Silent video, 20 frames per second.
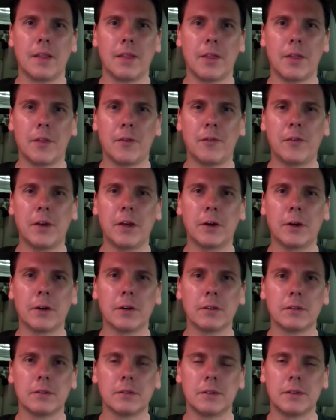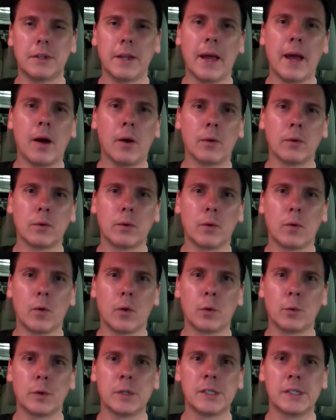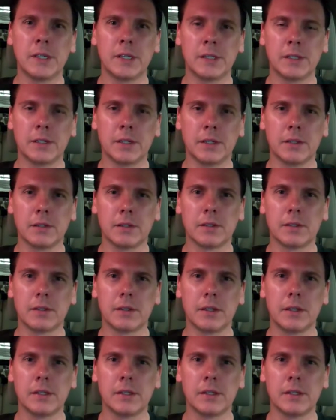The fear, doubt, or resistance